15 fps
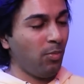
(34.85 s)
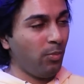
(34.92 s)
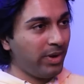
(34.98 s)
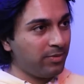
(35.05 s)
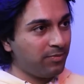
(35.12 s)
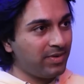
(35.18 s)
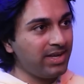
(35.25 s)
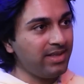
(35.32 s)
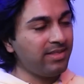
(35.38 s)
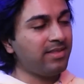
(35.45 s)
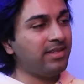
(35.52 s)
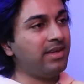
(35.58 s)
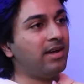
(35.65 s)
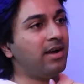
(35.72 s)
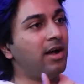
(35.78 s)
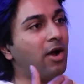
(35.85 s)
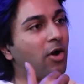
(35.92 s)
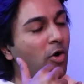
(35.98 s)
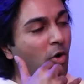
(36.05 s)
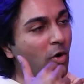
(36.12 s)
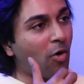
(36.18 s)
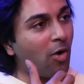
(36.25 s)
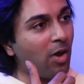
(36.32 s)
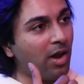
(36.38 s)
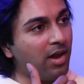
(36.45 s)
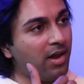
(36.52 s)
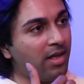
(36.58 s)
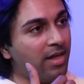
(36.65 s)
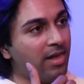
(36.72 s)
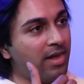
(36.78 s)
When we see a
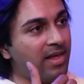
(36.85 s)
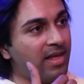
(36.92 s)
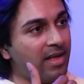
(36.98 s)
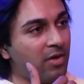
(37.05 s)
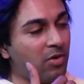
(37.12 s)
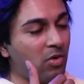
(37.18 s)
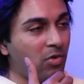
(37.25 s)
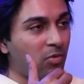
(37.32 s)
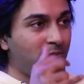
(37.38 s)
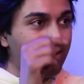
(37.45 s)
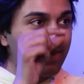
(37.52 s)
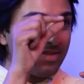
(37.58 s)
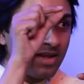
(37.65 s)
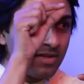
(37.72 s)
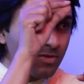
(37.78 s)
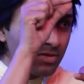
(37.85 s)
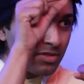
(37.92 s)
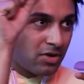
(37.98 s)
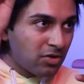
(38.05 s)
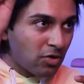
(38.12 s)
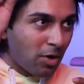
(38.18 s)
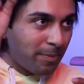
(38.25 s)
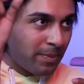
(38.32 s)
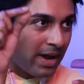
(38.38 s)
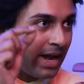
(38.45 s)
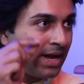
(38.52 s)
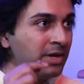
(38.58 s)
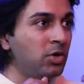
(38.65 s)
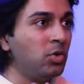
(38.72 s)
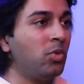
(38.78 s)
call which says on the top
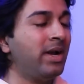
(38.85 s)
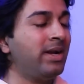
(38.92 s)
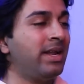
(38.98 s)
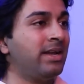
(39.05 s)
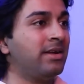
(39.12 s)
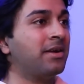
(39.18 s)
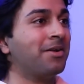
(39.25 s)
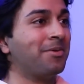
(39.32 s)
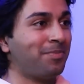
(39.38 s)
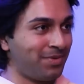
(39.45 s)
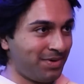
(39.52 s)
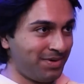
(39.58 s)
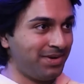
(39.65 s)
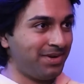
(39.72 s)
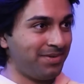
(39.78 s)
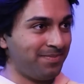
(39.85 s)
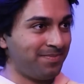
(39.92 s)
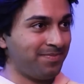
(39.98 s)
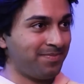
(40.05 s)
end-to-end encrypted,